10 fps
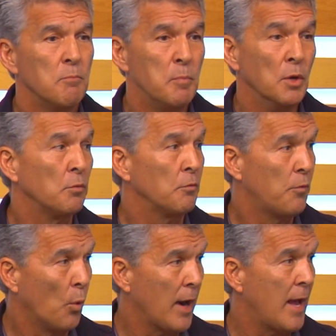built
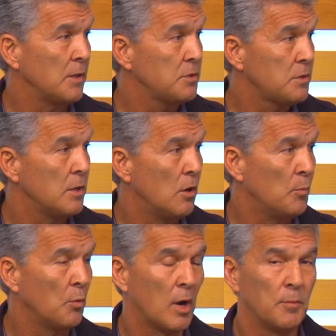four houses in
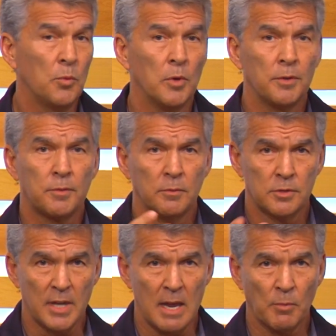Home-A-Rama with
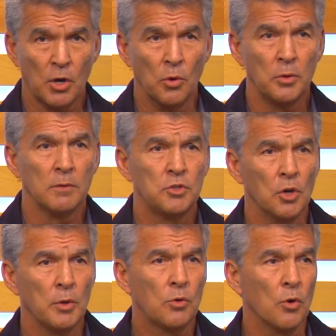Sam Cohen of
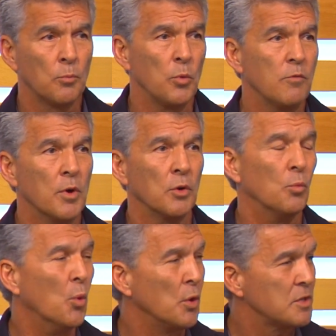Joey Corp. We've won
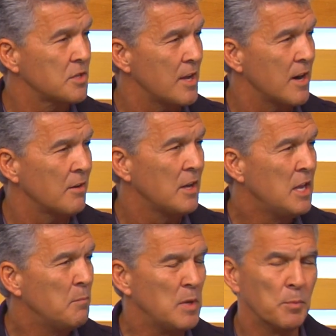awards there.
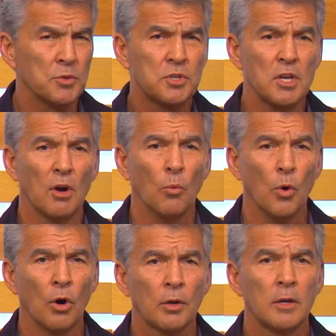People see our
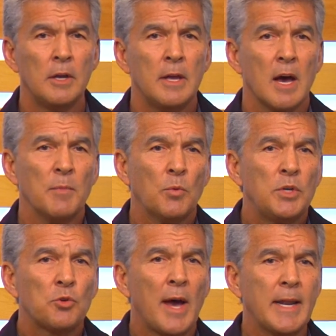work. I mean, we
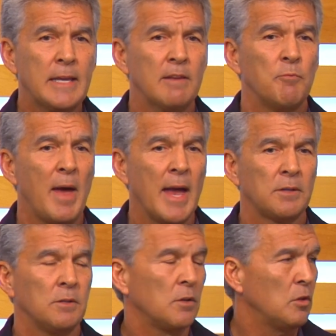try to give back
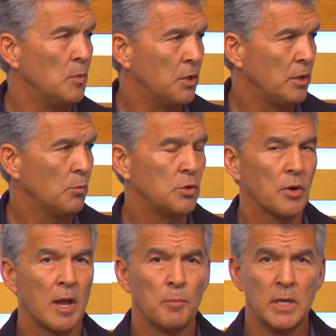to the community. We
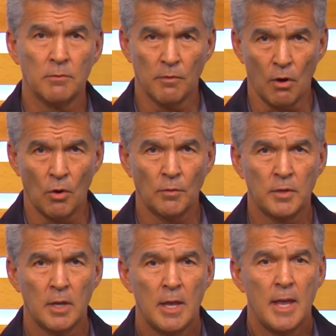try to be
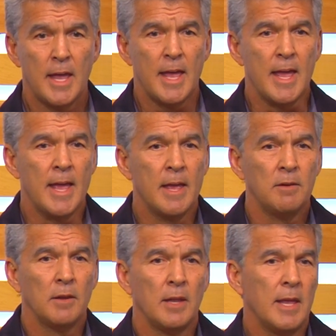involved
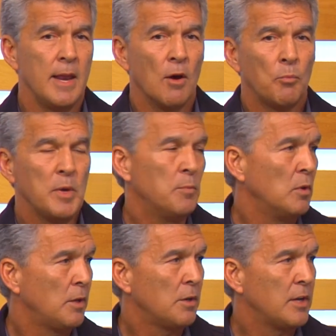and, and help
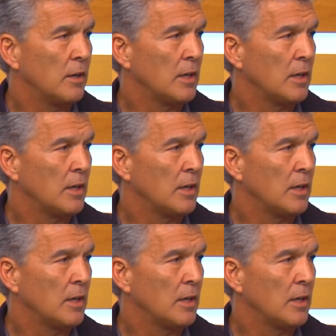people in their daily